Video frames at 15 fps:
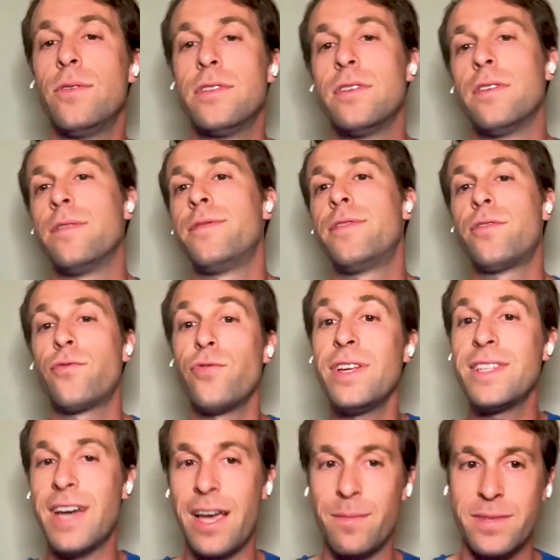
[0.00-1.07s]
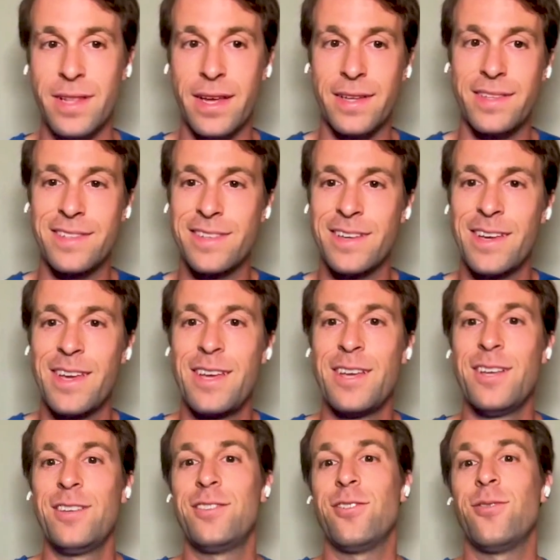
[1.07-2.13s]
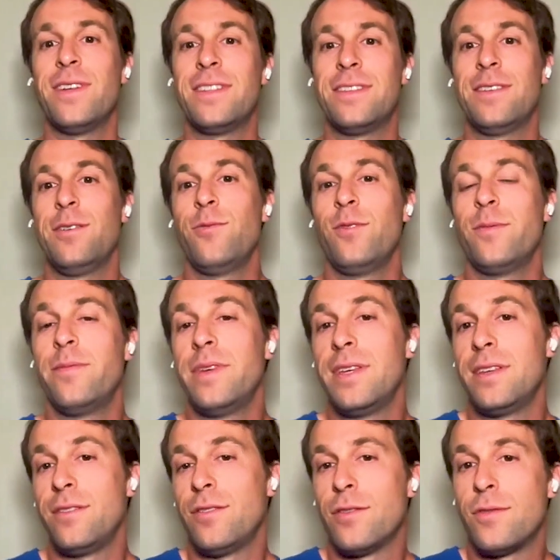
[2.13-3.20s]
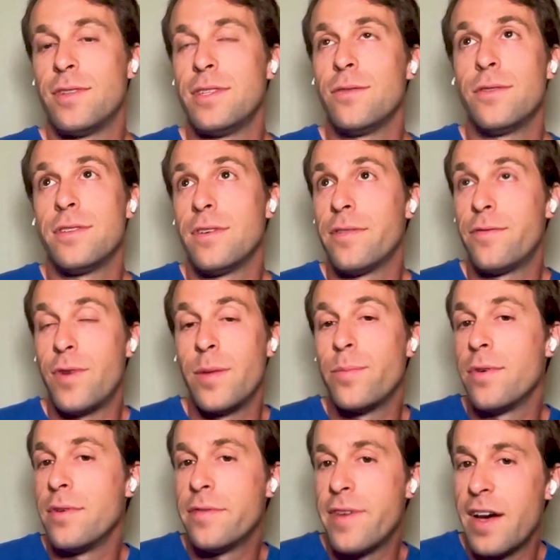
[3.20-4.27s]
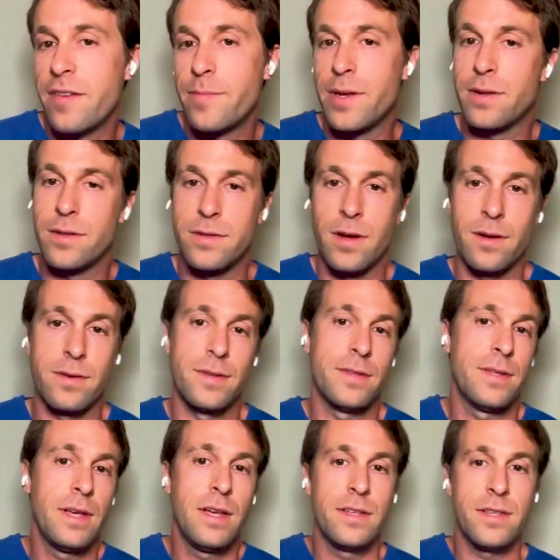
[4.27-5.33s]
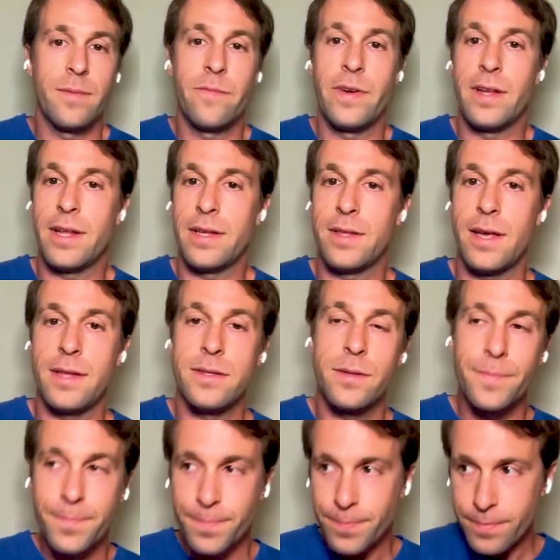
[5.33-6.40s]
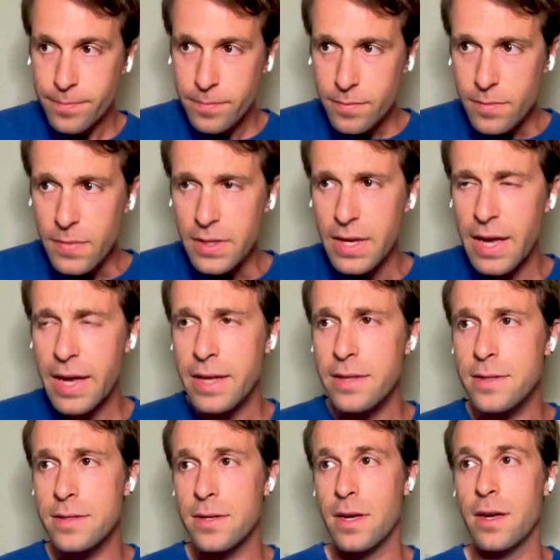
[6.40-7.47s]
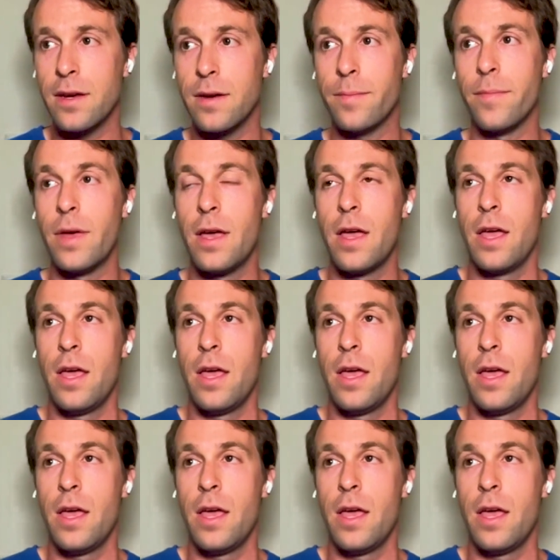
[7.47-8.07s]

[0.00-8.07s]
order of three times less. So it would be you know on the order of 1.5 billion dollars, something like that. And um,